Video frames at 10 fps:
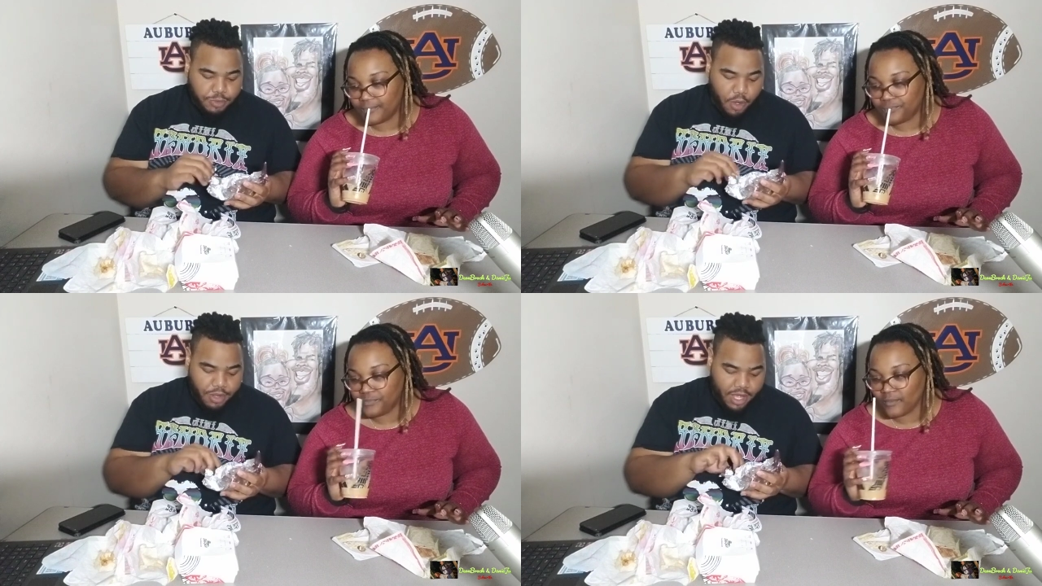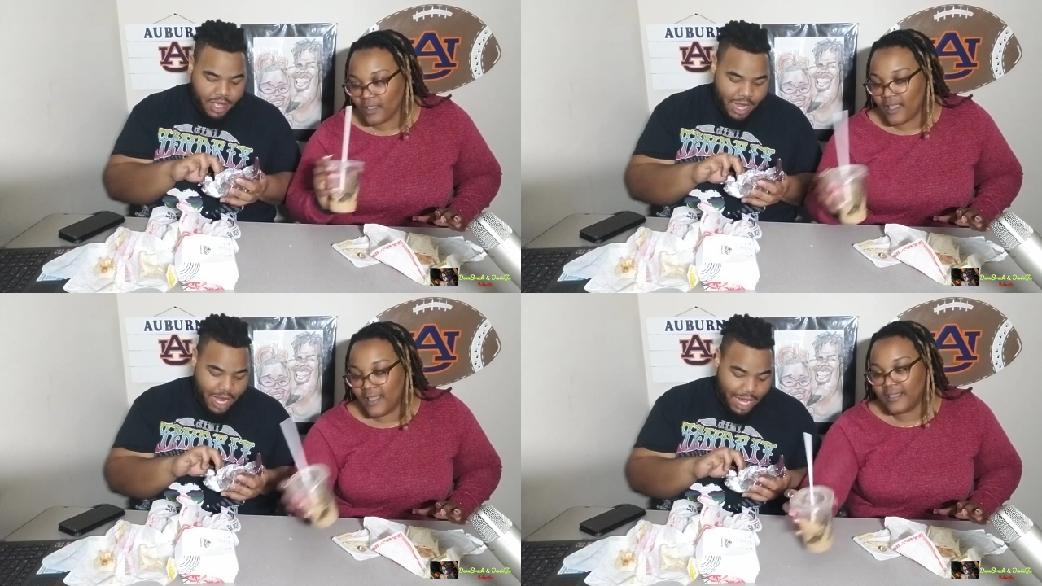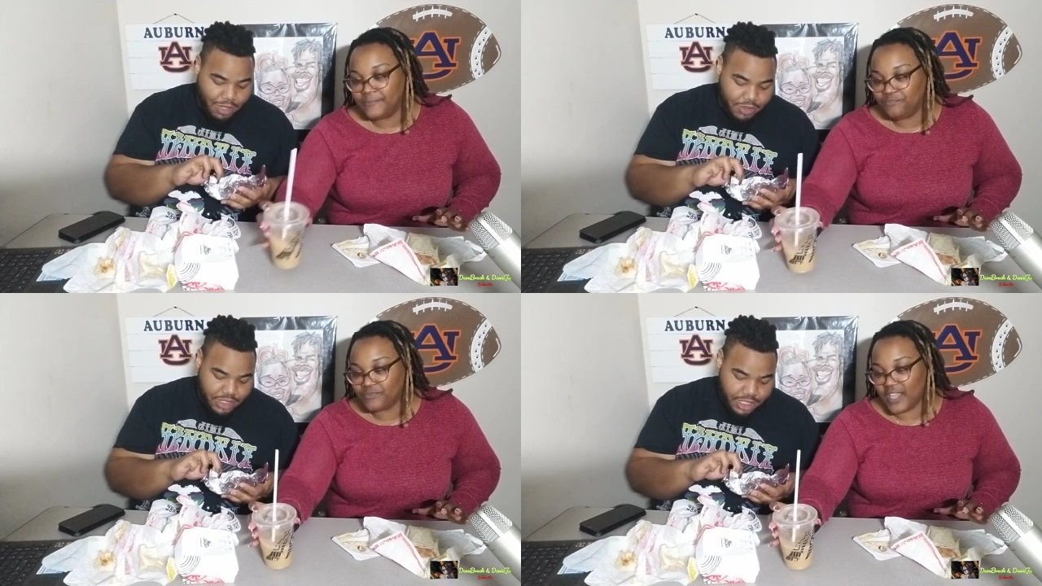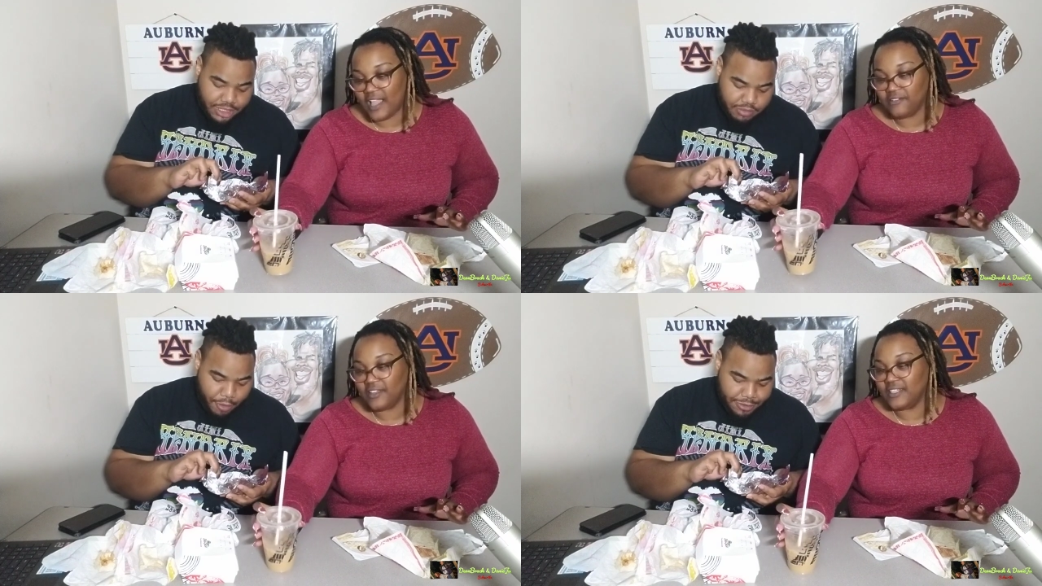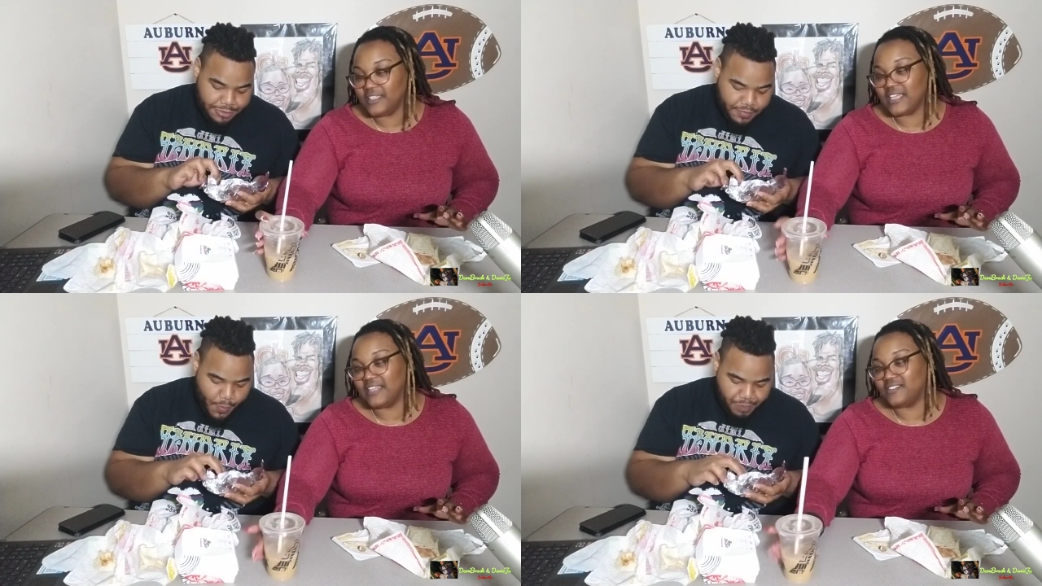Speaker 1: Oh yeah, I, I know this is. I don't
Speaker 2: know.
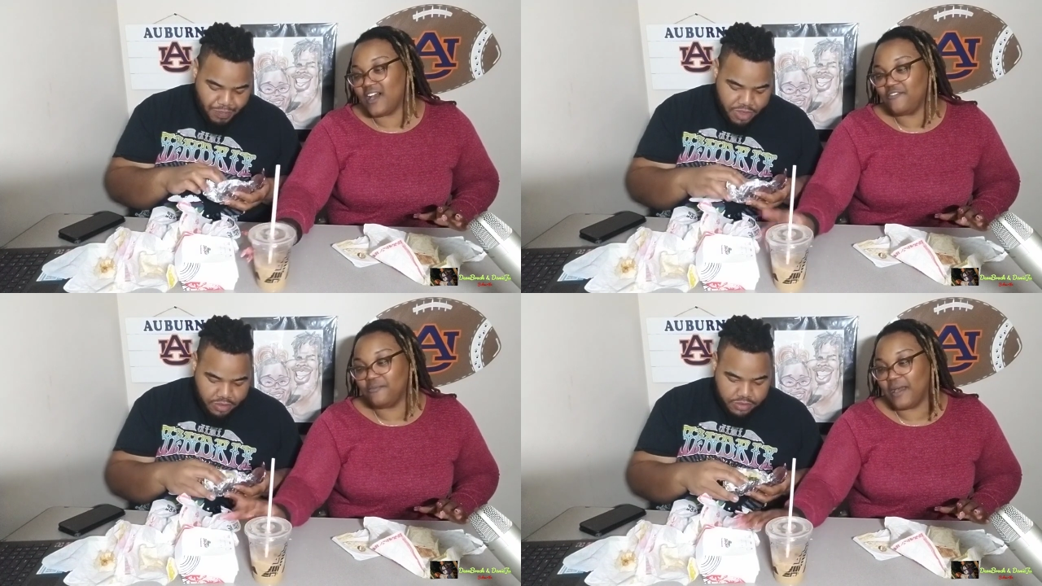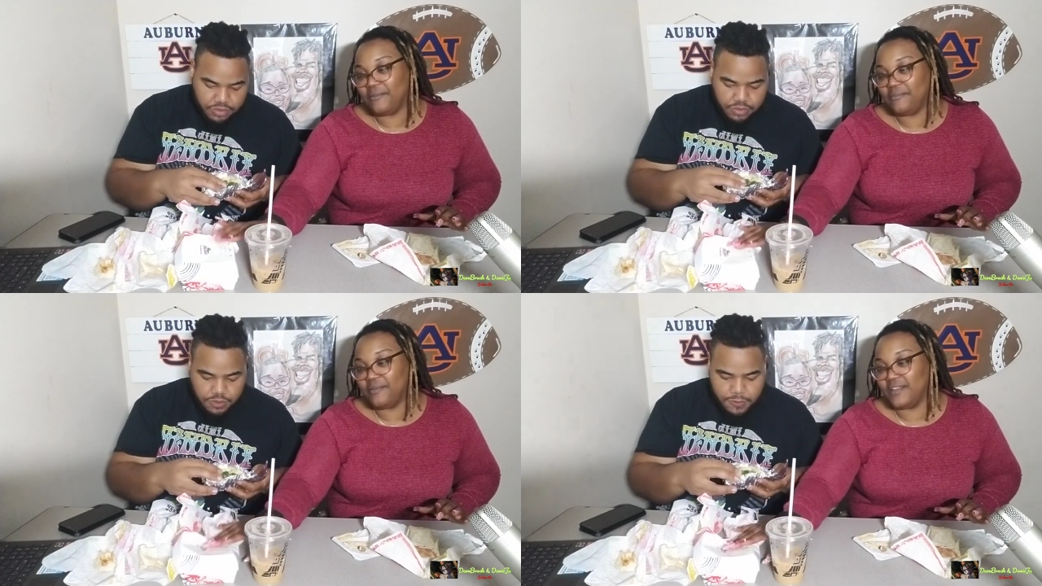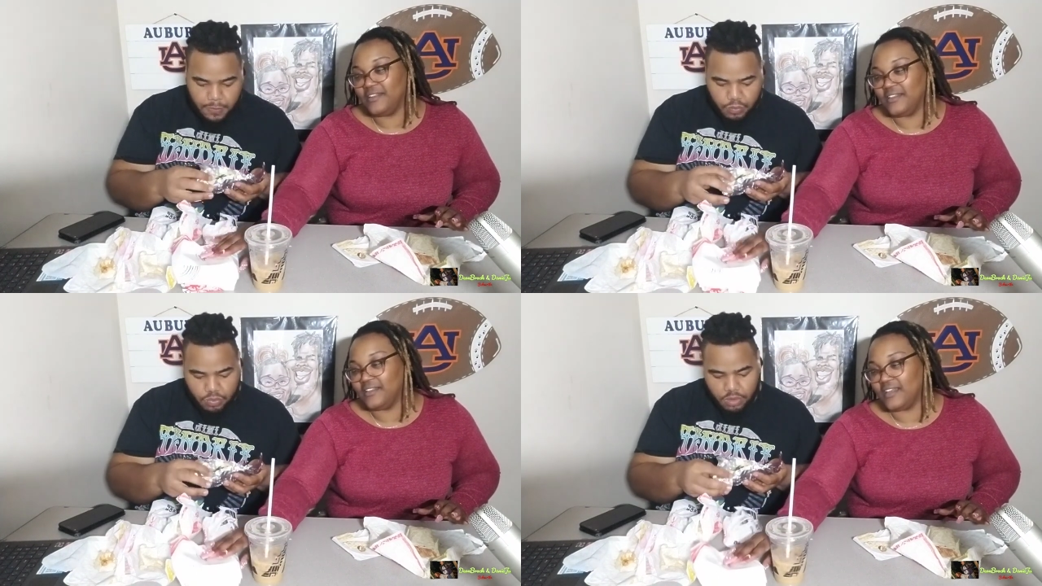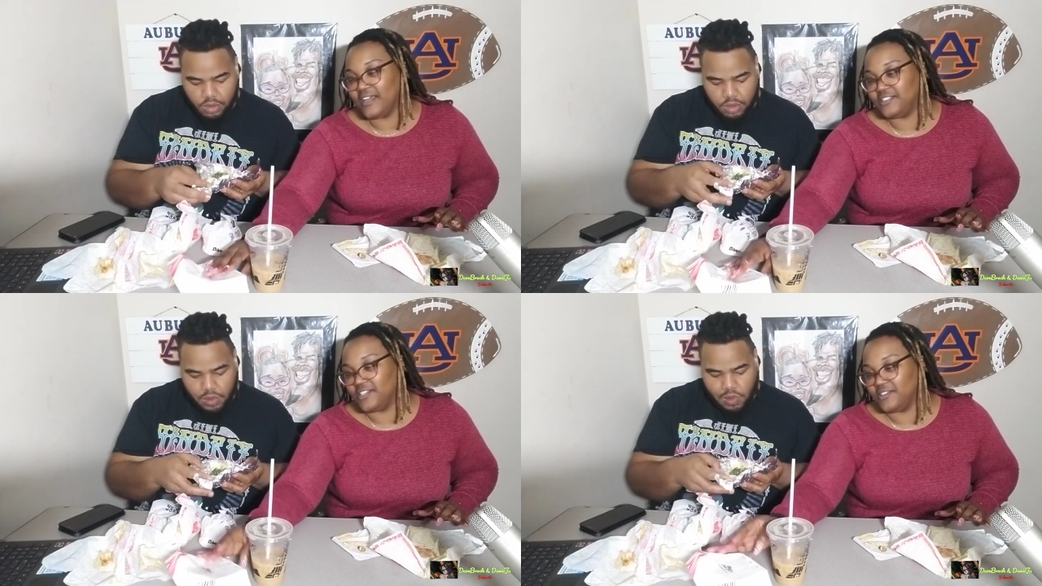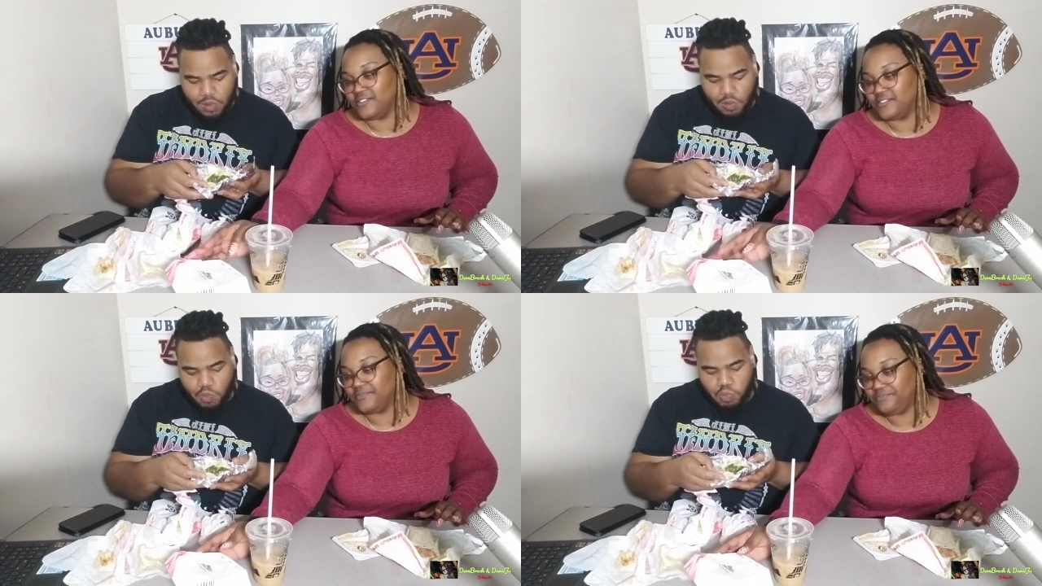This iced coffee might be better than the
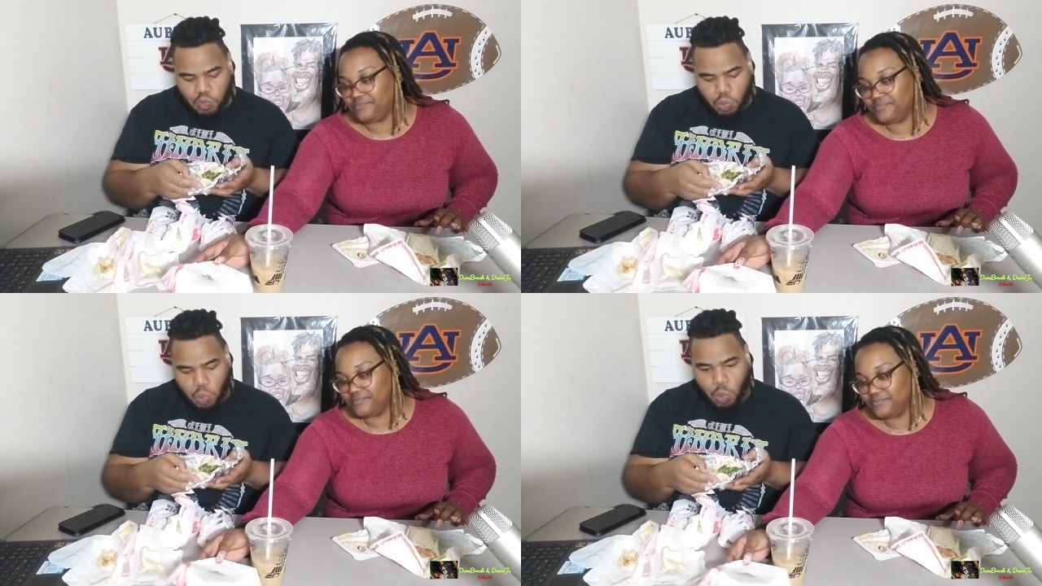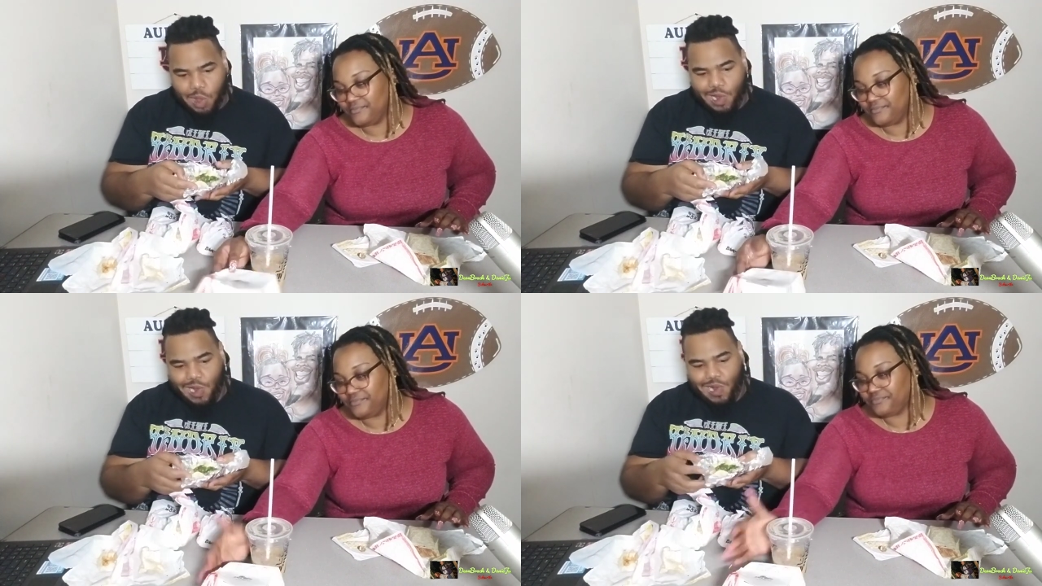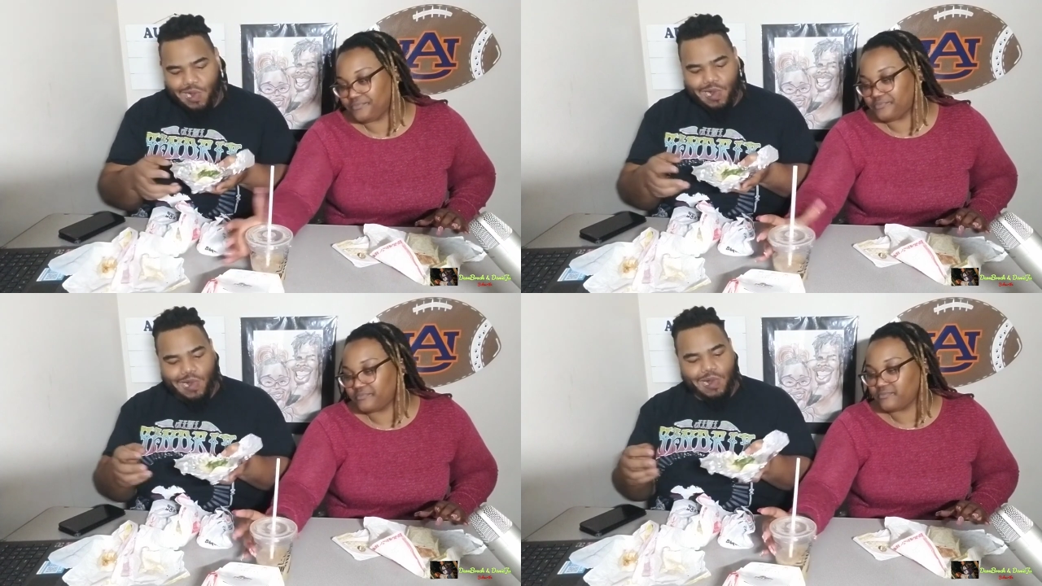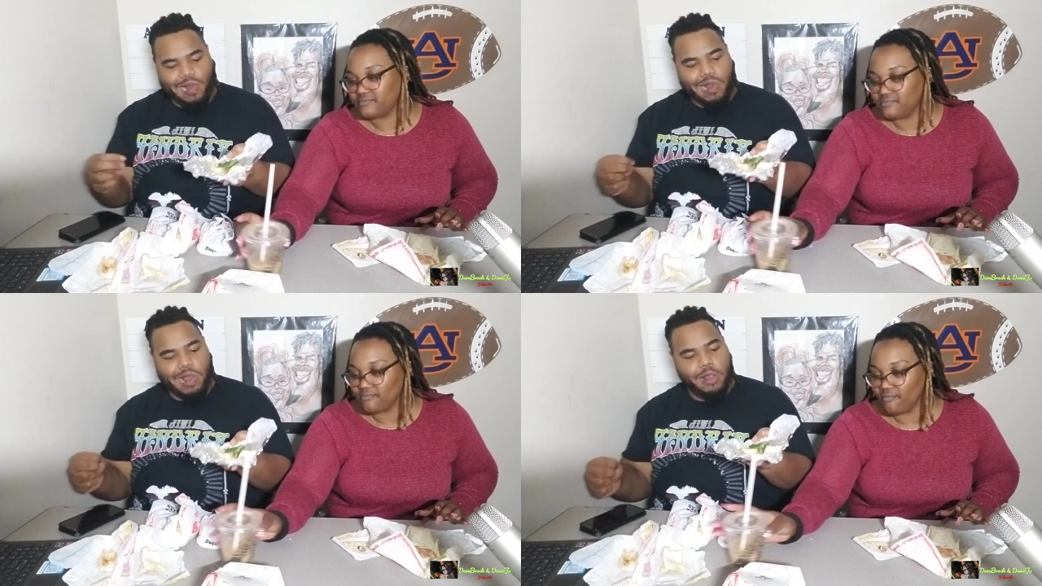nachos.
Speaker 1: Uh,